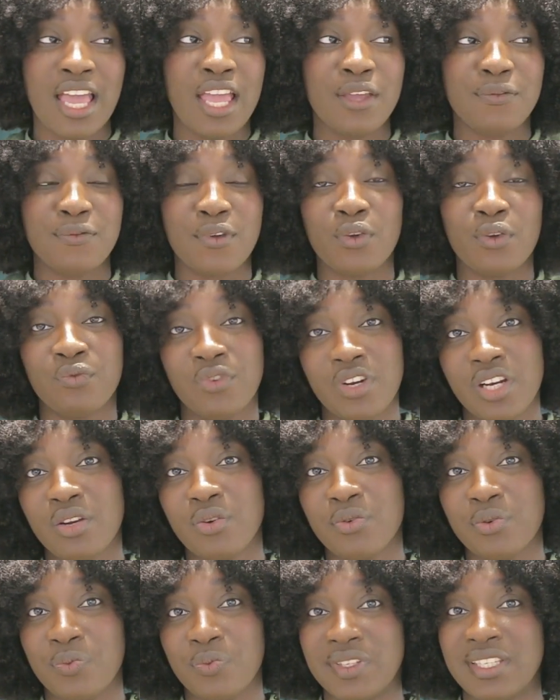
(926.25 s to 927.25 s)
If you're
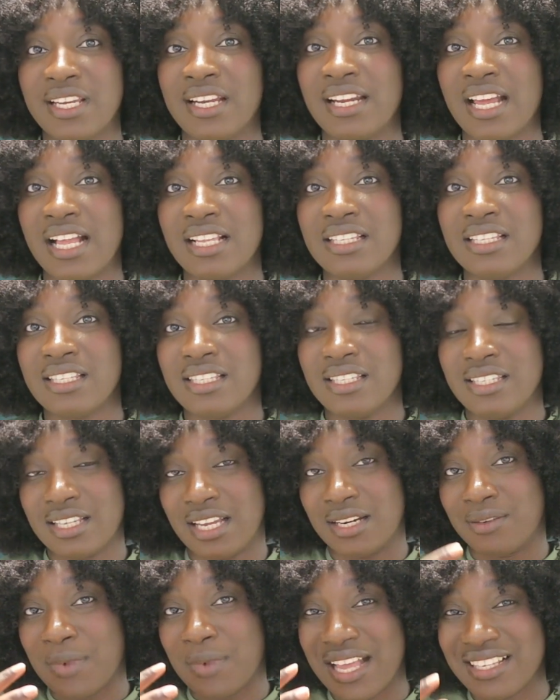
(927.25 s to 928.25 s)
really good with analysis
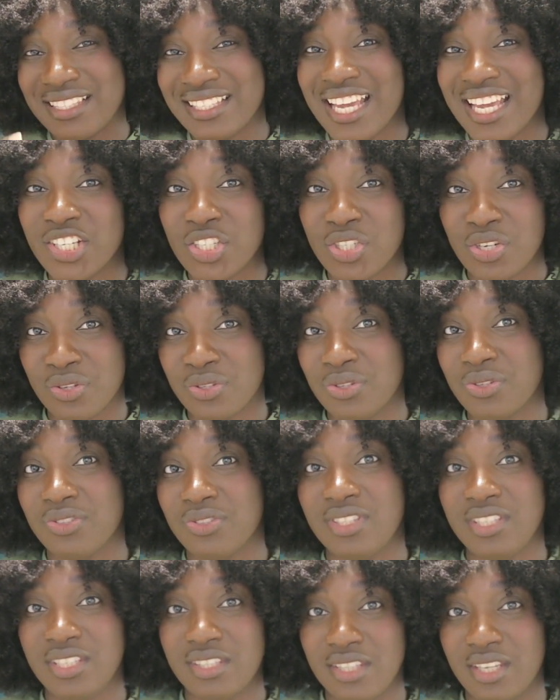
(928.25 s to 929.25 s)
and attention
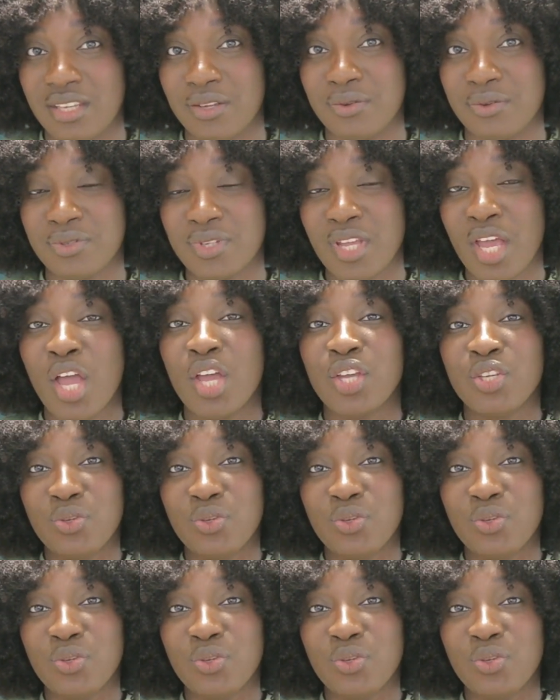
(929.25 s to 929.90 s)
to details,